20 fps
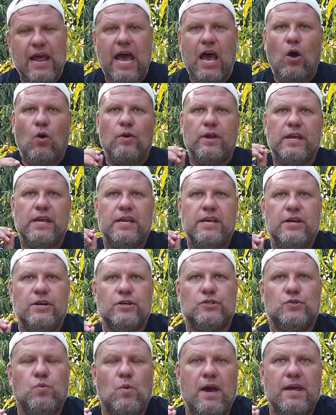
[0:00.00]
Now,
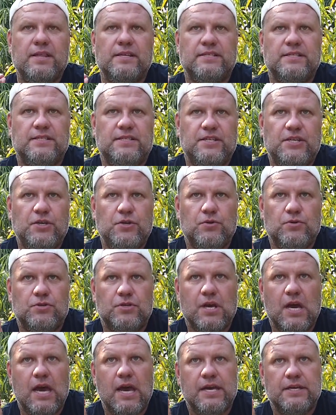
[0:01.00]
here's why this is
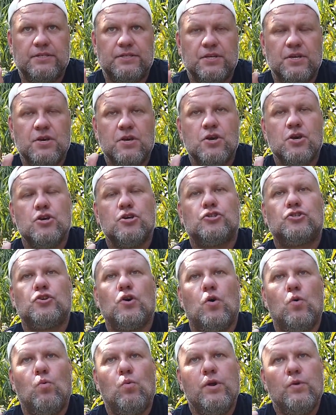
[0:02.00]
huge, guys.
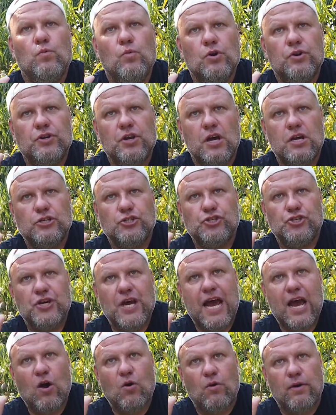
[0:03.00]
So when we're done
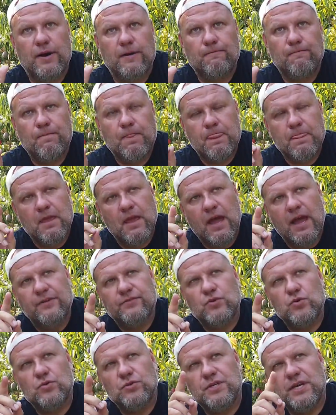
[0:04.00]
showering,
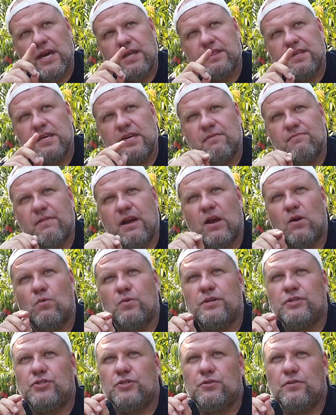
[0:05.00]
I told you, I think in my
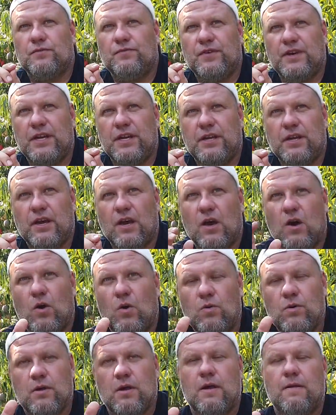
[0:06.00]
original
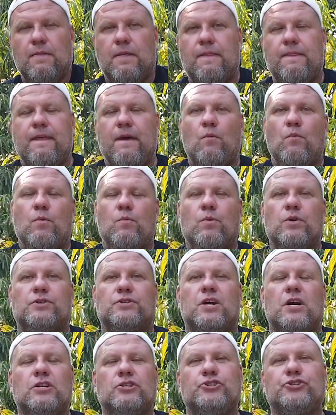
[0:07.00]
video, that when we're
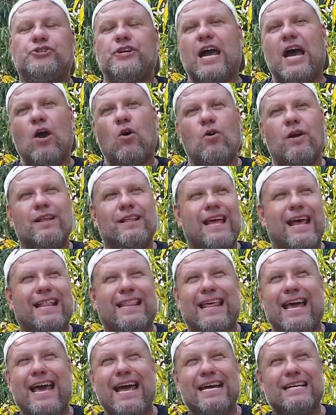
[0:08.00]
done showering,
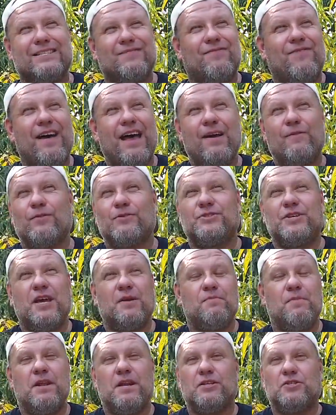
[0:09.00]
that last 5 or
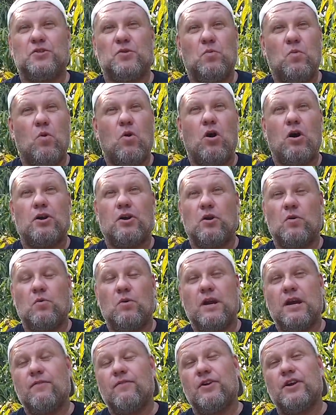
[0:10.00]
10 minutes of water,
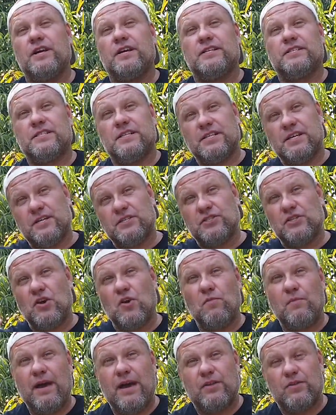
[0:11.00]
whatever it is, that doesn't
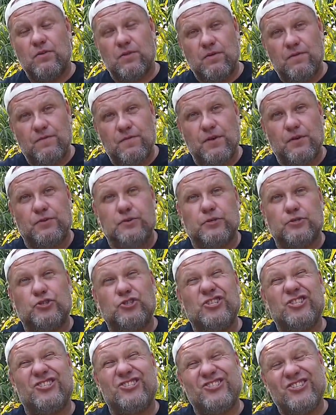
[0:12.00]
go back through the
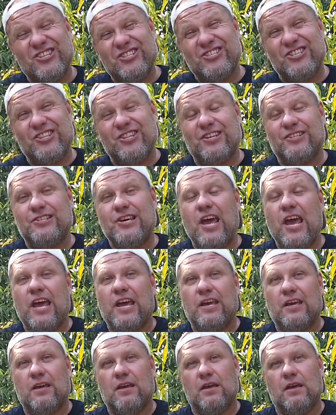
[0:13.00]
filters, just sits in the
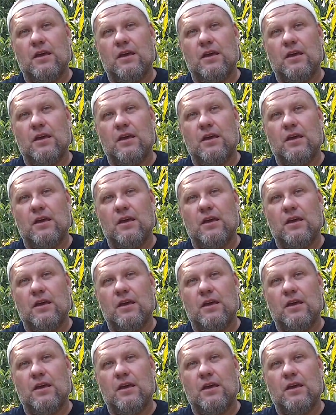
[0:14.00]
tank.